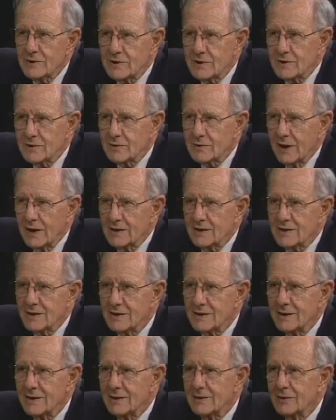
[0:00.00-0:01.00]
was
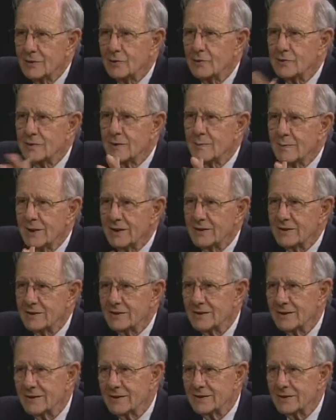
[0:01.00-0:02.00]
stretched in new
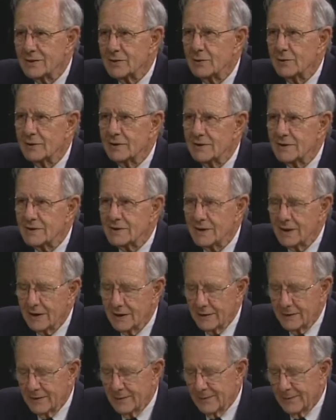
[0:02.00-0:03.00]
dimensions to
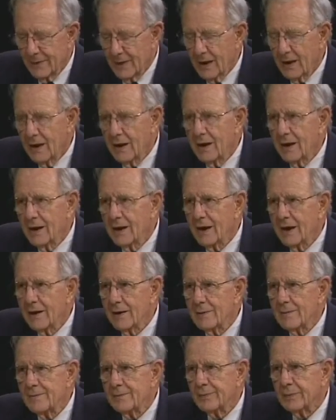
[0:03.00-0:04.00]
understand. Right.
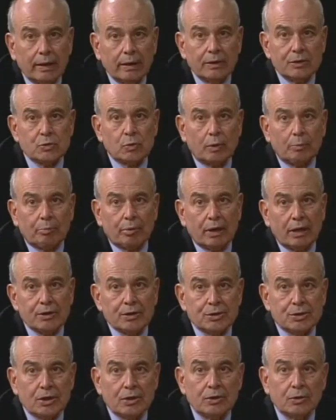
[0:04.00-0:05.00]
Now, Ellis, what
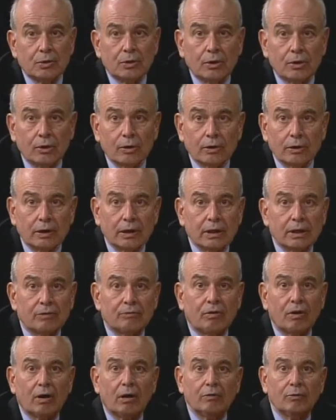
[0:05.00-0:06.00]
projects are you currently
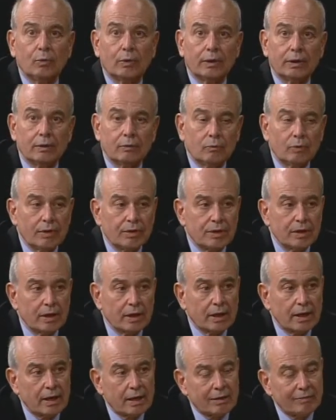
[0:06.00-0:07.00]
involved in with the
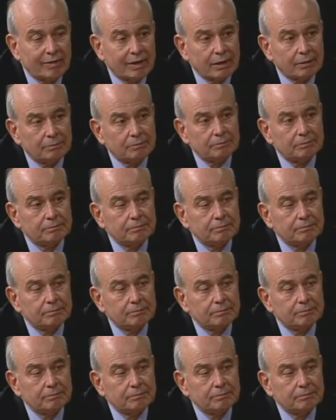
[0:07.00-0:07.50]
Academy?